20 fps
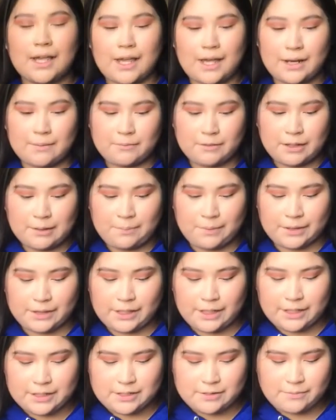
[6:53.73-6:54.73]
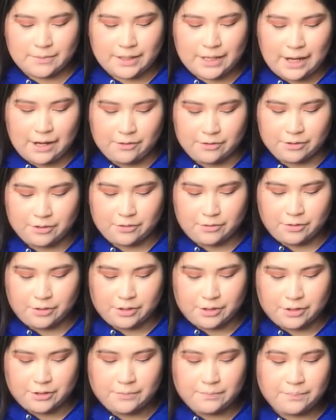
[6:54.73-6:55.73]
and I'm gonna put that into my outer
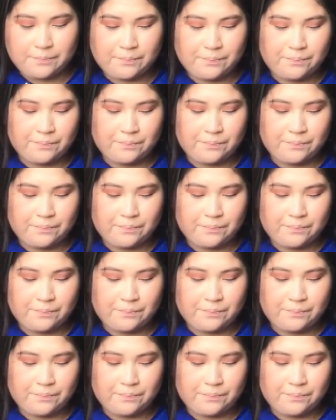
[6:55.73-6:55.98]
corner.